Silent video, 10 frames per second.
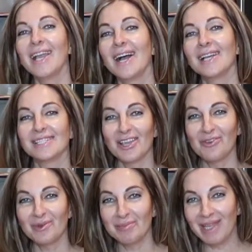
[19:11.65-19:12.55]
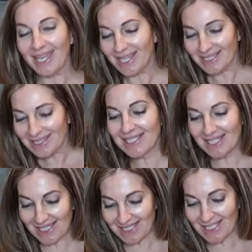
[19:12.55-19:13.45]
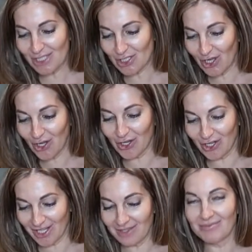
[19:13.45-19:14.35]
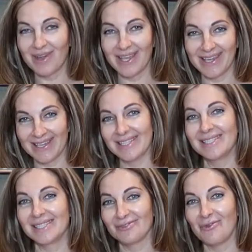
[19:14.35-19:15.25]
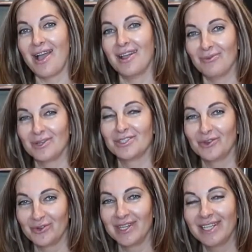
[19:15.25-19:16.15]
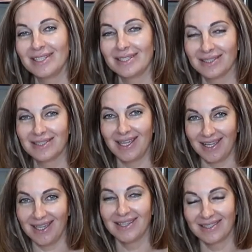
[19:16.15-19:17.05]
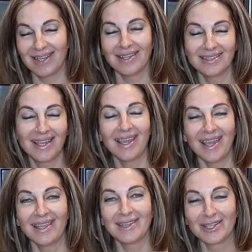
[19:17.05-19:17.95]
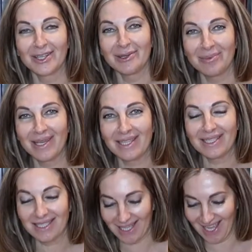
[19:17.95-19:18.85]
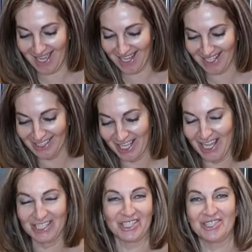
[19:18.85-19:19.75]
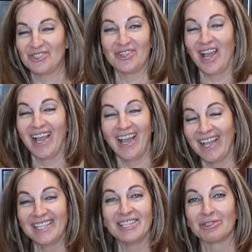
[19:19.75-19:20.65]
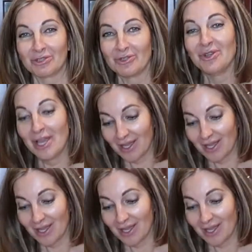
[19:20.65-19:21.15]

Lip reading: guys, are you with me? This is so good. My kids, while we're doing it, they ate a little bit, and they just, I need to